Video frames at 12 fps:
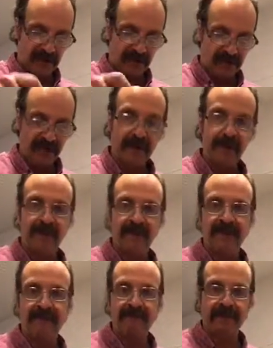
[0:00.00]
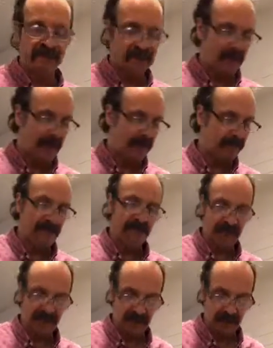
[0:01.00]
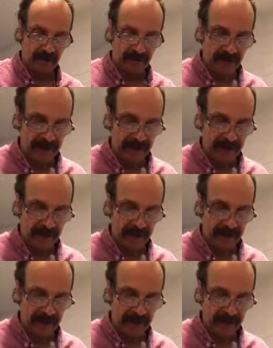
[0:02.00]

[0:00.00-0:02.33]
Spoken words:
So there's basically about a pinch or so